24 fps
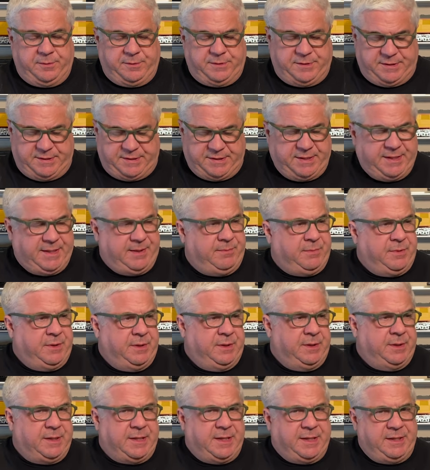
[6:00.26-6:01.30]
it's the same
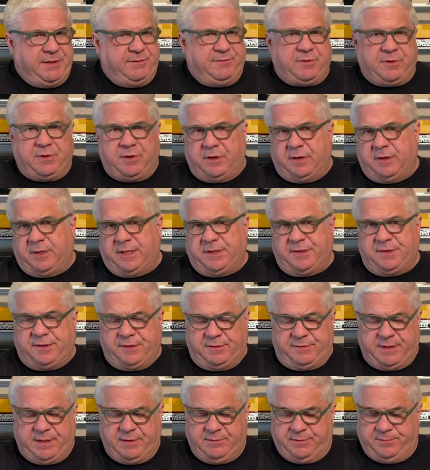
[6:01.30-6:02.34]
kind of car as the
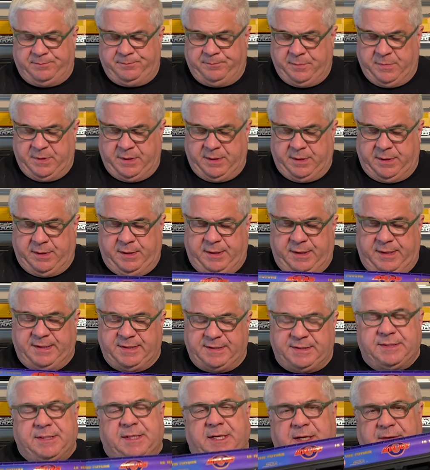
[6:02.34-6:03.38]
gray one,
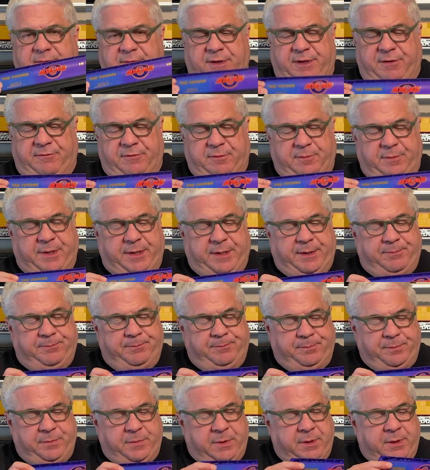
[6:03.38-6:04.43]
is not ready for paint.
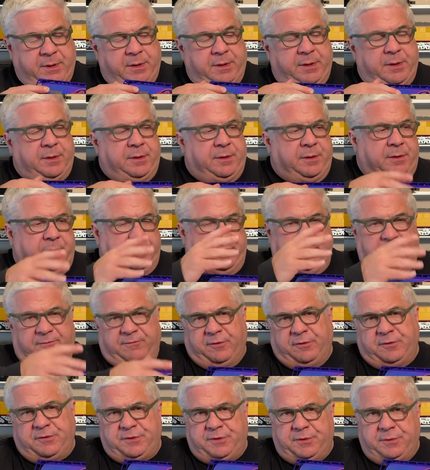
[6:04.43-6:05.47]
The
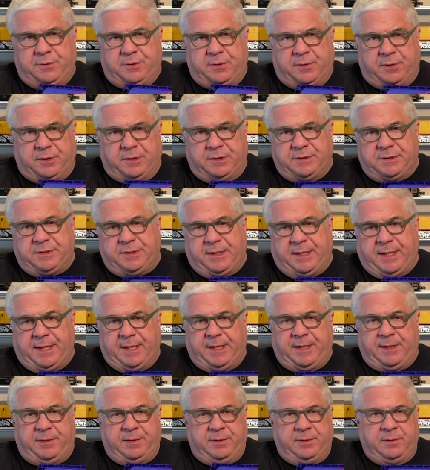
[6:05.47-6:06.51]
first two cars
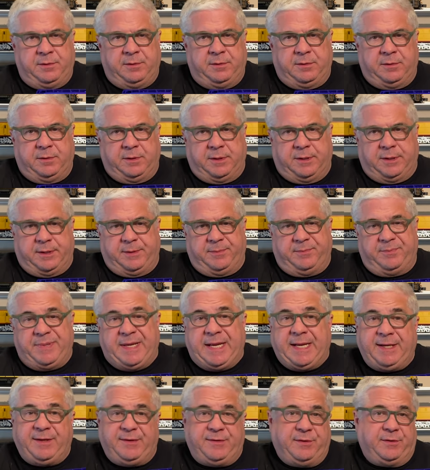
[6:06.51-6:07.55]
had uh,
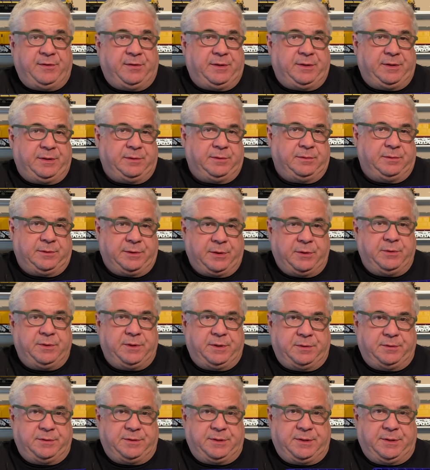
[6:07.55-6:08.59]
painted on
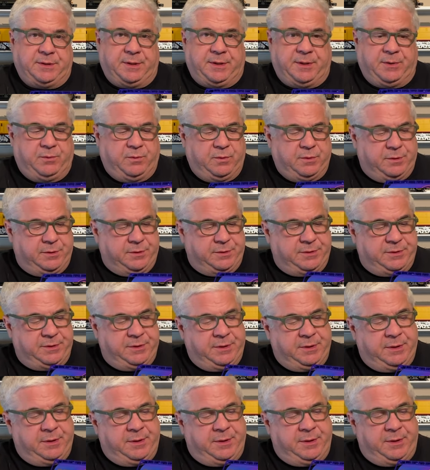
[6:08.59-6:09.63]
logos and words,
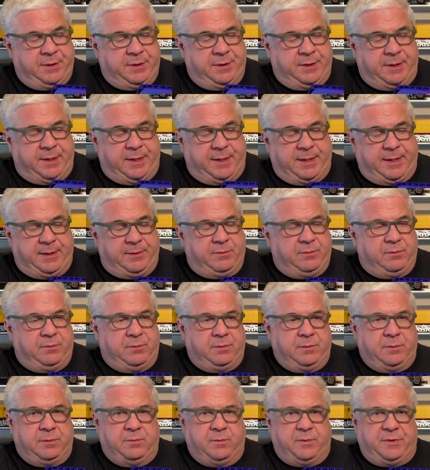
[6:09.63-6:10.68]
and
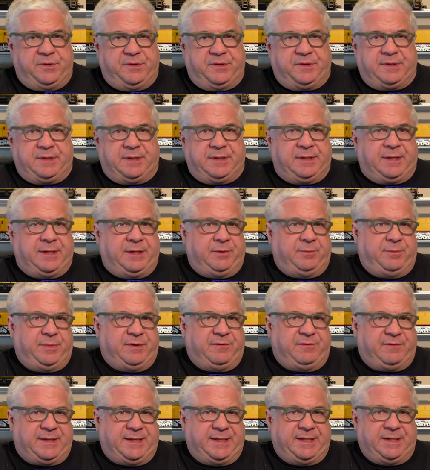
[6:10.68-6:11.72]
with just a little bit
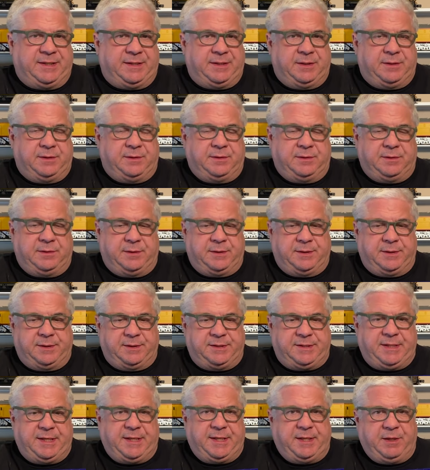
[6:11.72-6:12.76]
of light uh,
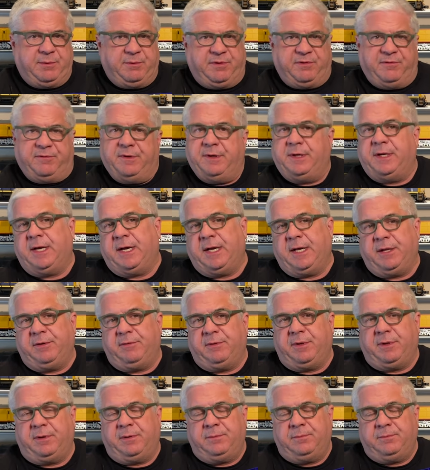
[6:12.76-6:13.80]
sanding with a very high
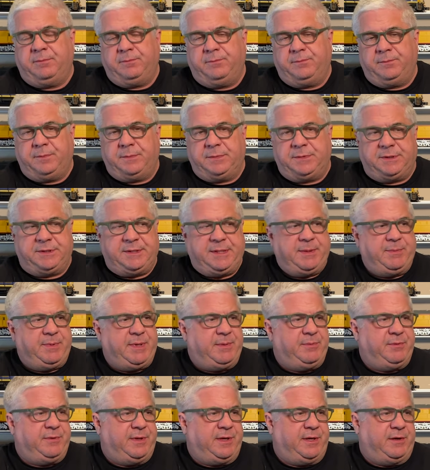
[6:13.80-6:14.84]
grade
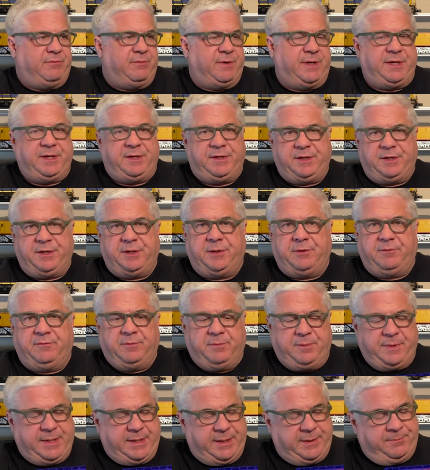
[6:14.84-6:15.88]
sandpaper, they are ready to go
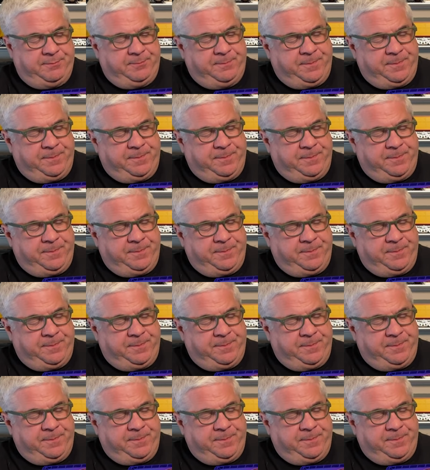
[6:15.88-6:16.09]
for paint.